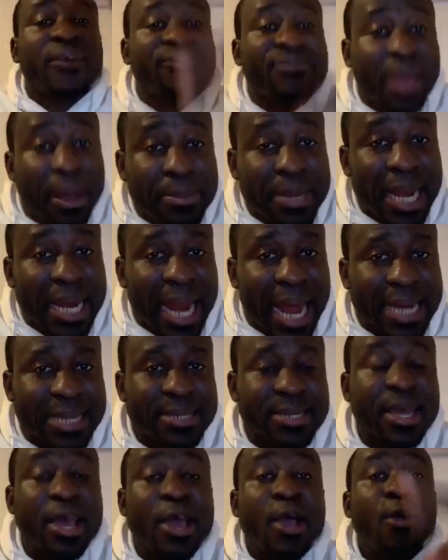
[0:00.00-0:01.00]
them the land,
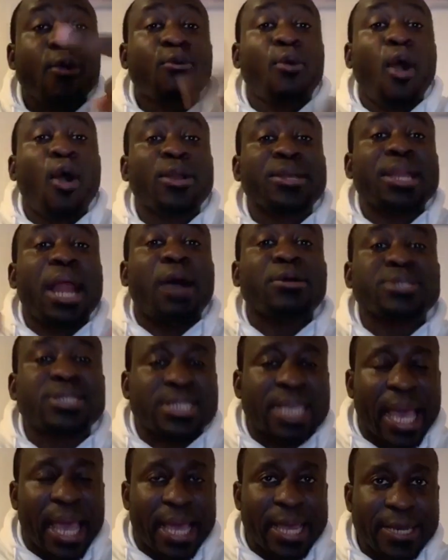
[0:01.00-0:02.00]
God now
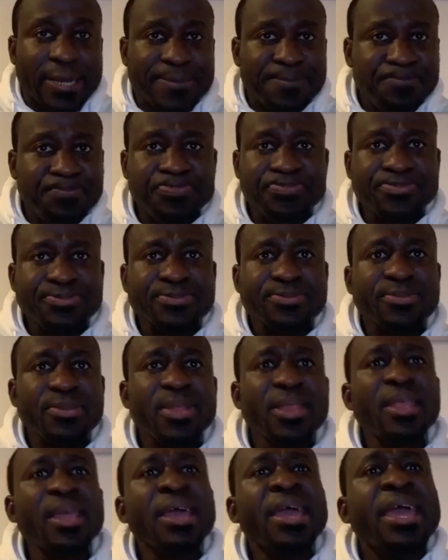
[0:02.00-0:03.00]
said,
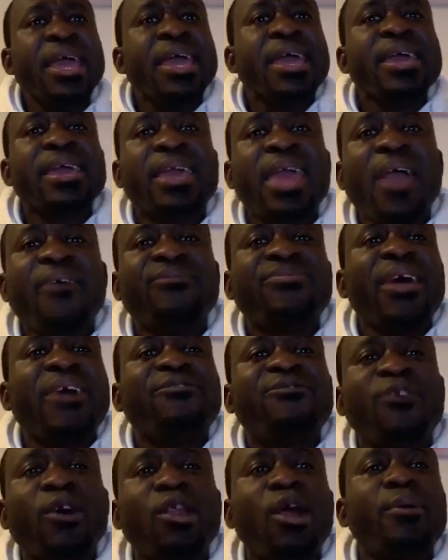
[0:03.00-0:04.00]
Give the
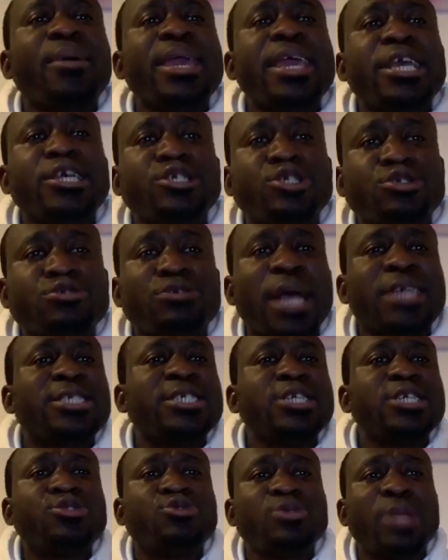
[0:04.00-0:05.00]
following instruction
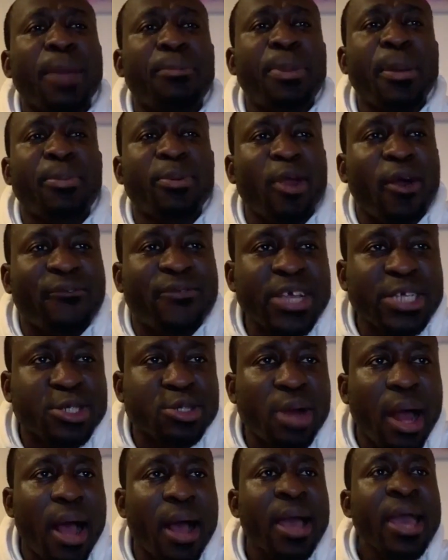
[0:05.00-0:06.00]
to the people of
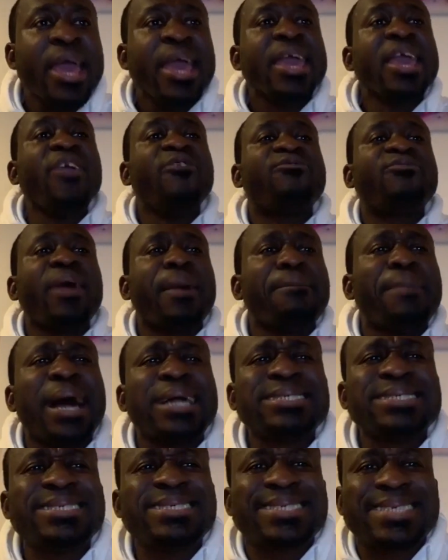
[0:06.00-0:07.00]
Israel. If
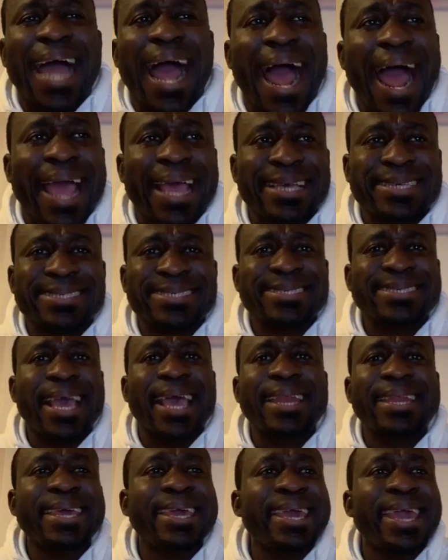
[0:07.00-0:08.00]
a man
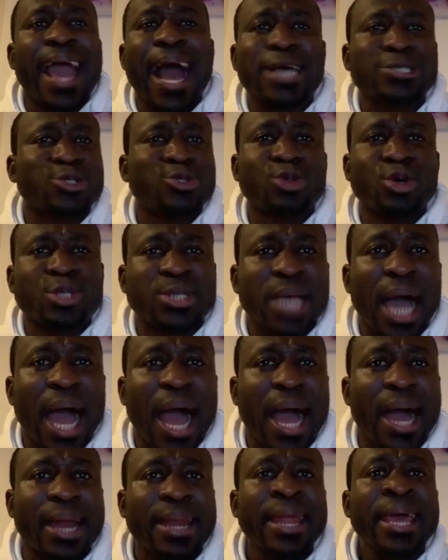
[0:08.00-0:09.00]
dies and he has no
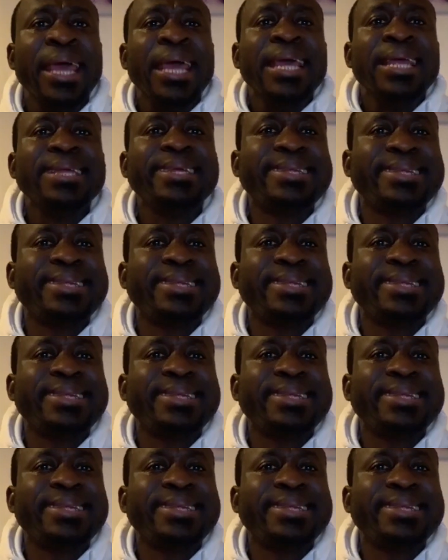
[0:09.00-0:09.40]
son,